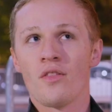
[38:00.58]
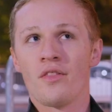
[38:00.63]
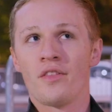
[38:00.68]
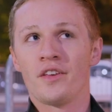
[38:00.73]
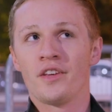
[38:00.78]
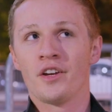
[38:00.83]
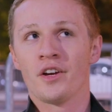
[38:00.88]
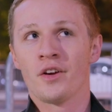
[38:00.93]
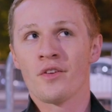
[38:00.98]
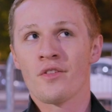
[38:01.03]

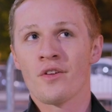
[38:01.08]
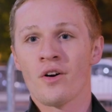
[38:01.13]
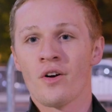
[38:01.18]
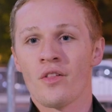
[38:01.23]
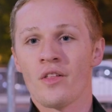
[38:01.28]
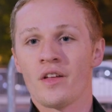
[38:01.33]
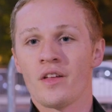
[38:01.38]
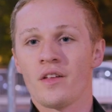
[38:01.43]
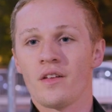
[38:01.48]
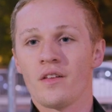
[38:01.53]
the year
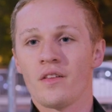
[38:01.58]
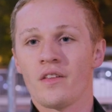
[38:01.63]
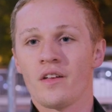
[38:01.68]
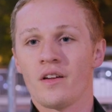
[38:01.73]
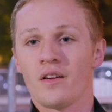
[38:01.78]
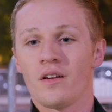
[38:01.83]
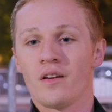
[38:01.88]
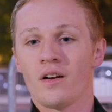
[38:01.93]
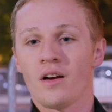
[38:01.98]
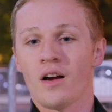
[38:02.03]
though
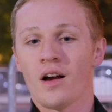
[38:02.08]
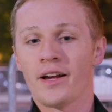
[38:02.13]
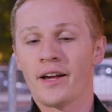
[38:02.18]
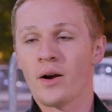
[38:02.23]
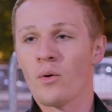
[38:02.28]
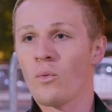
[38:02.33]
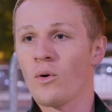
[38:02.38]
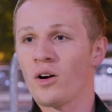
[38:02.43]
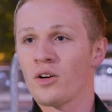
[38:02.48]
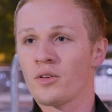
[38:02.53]
that I
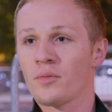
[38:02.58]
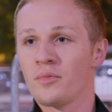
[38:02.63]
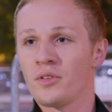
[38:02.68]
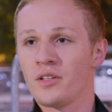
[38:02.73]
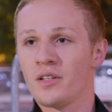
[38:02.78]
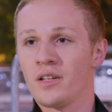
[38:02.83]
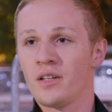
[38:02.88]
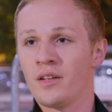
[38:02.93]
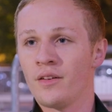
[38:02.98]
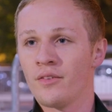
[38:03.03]
got welcomed
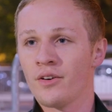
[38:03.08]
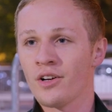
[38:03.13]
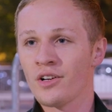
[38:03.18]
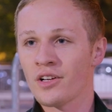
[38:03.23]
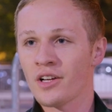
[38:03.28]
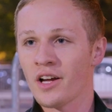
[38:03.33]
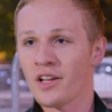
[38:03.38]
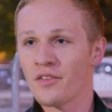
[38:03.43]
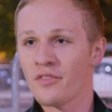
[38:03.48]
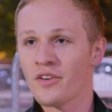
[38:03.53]
to Nittanyville
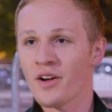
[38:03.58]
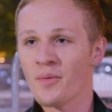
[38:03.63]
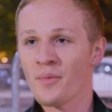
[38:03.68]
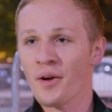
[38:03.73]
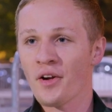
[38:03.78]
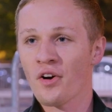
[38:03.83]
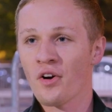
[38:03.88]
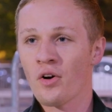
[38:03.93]
and kind of found my